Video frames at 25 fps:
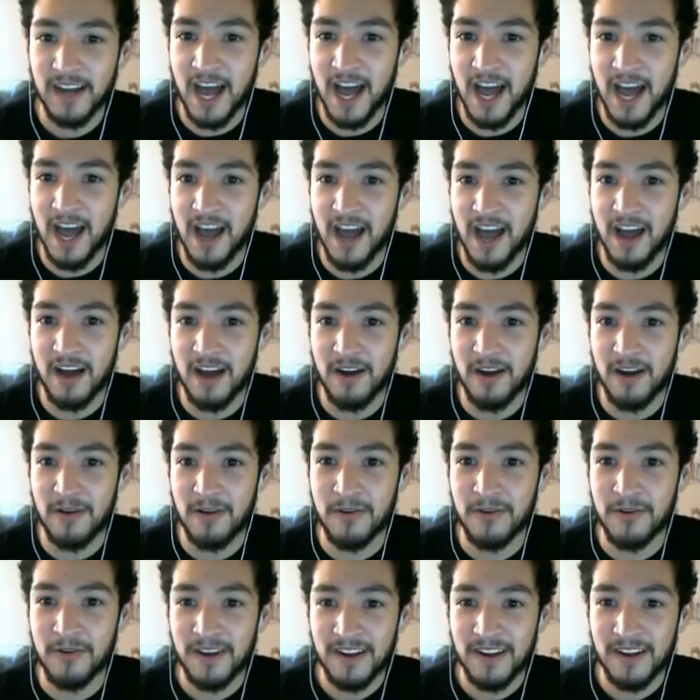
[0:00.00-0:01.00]

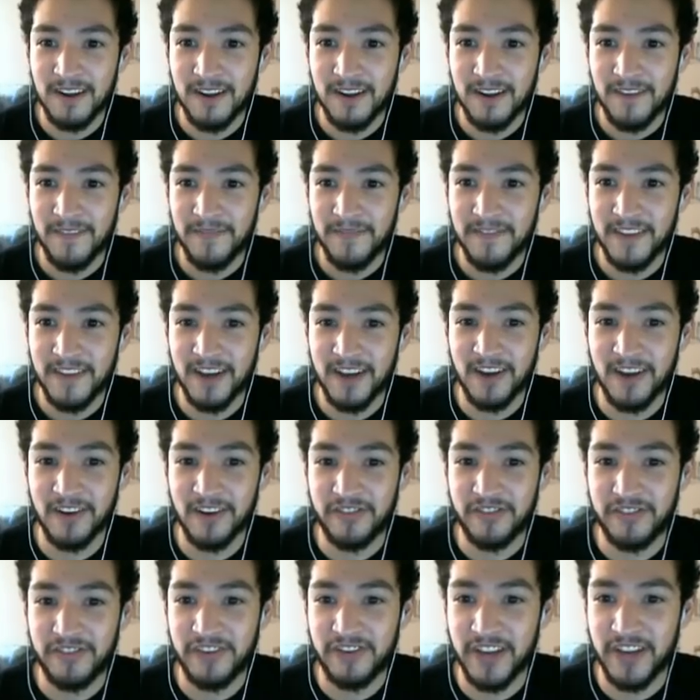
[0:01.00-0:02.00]
Oh!
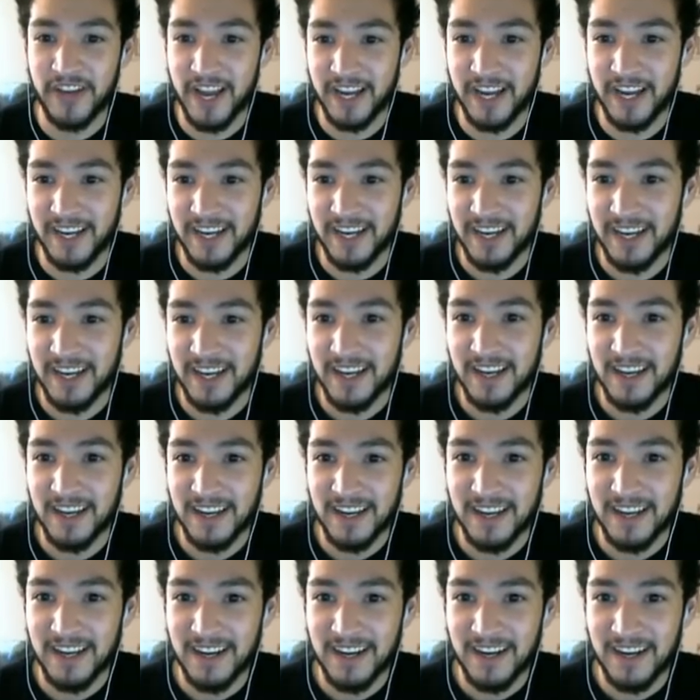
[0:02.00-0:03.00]
Oh shit!
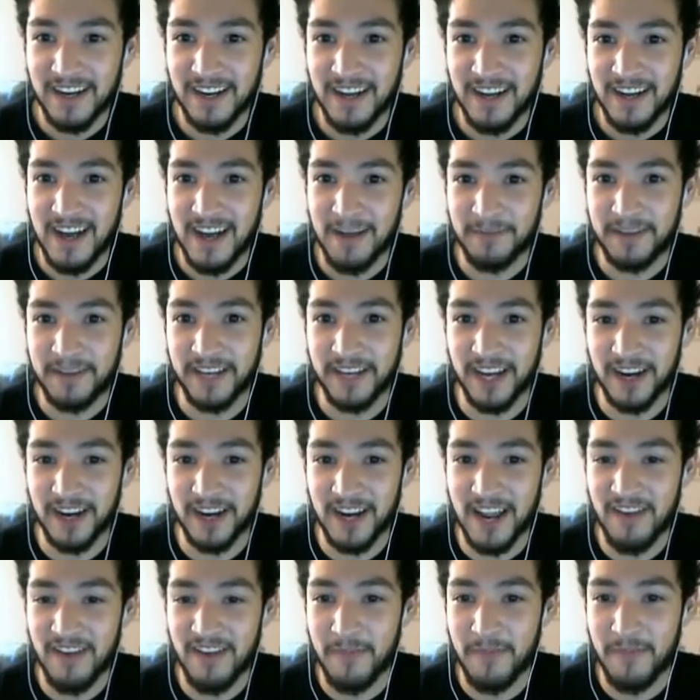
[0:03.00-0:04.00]
I'm
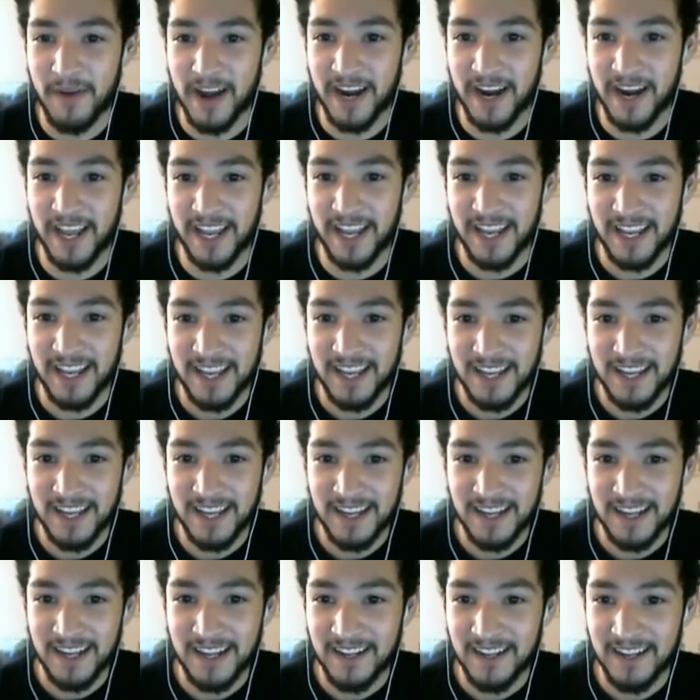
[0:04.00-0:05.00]
killing everybody!
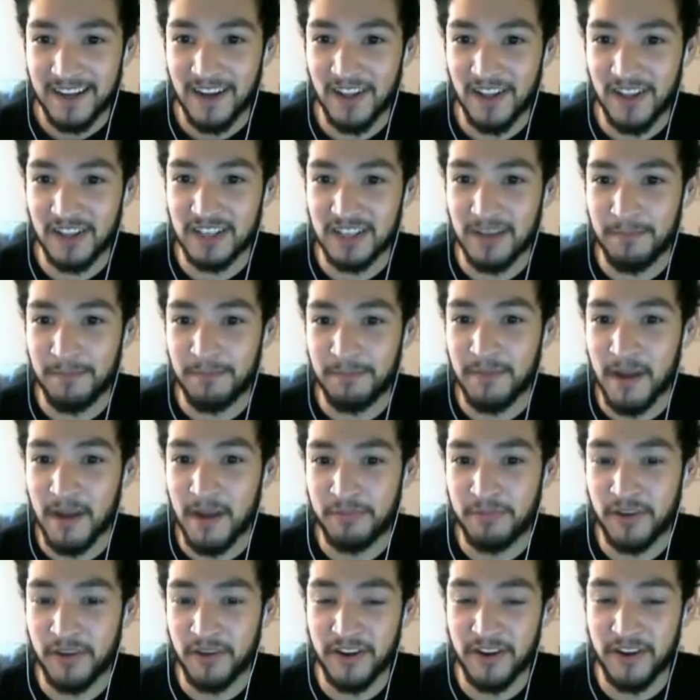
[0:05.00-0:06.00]
Oh, there's a, a
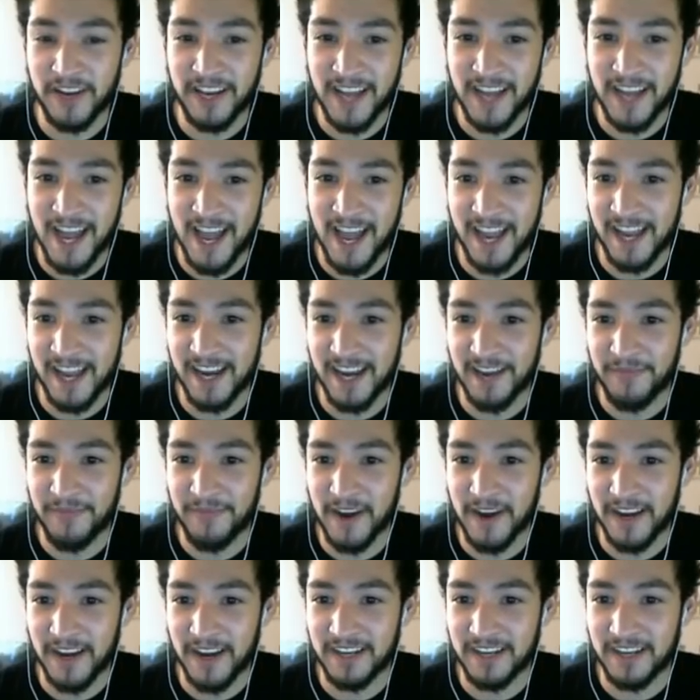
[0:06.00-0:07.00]
Peyote guy and a
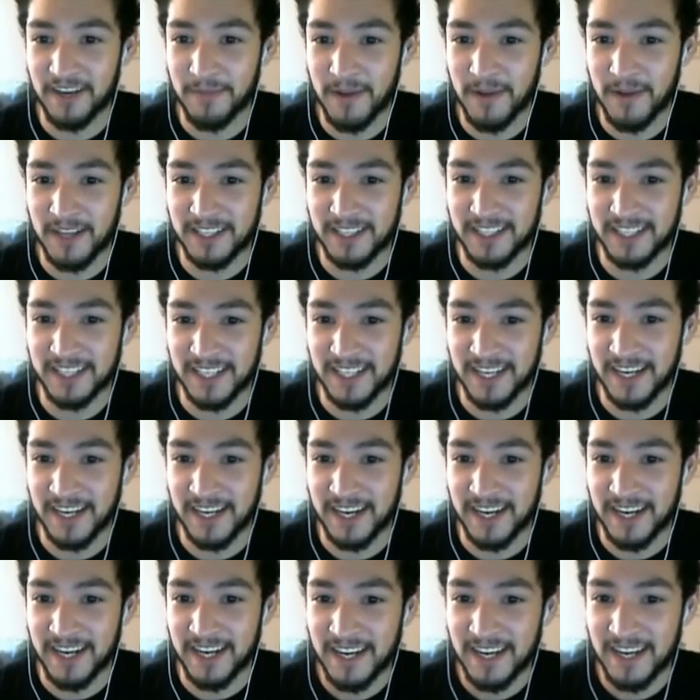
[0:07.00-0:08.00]
fucking Tobuscus in
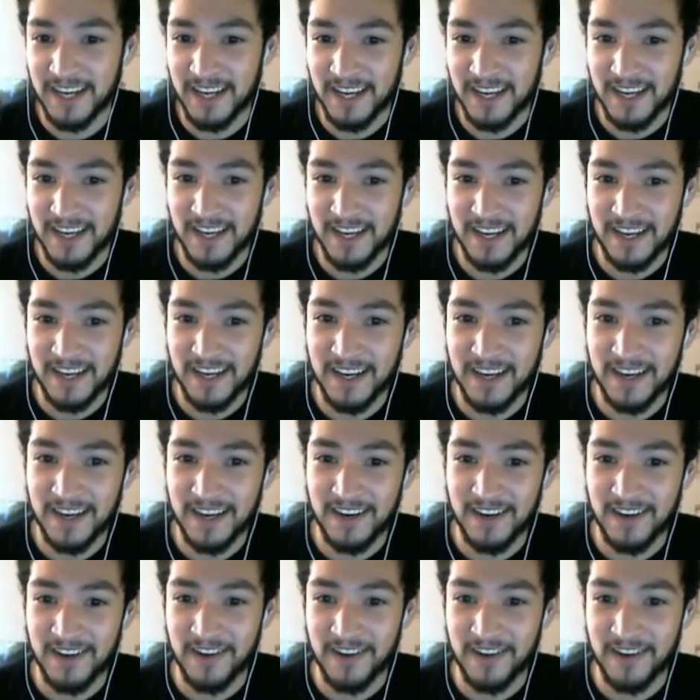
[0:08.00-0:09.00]
here.
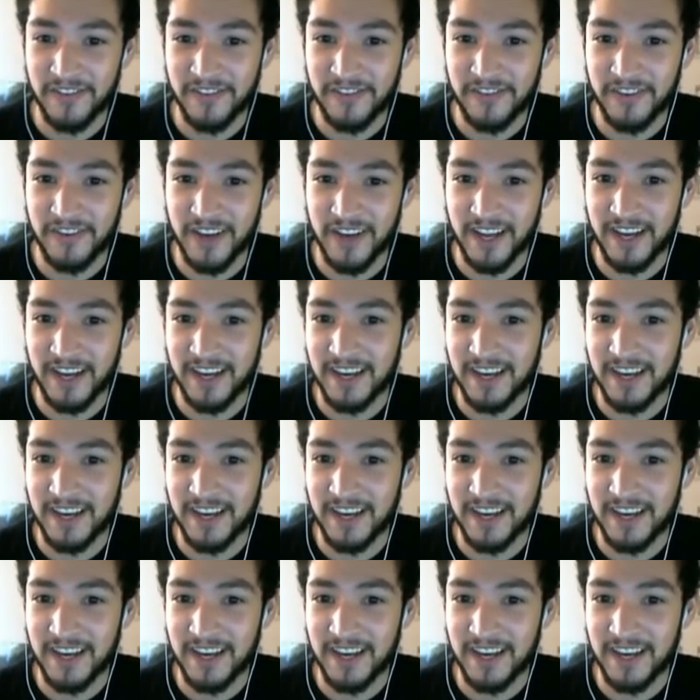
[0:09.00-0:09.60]
Oh shit.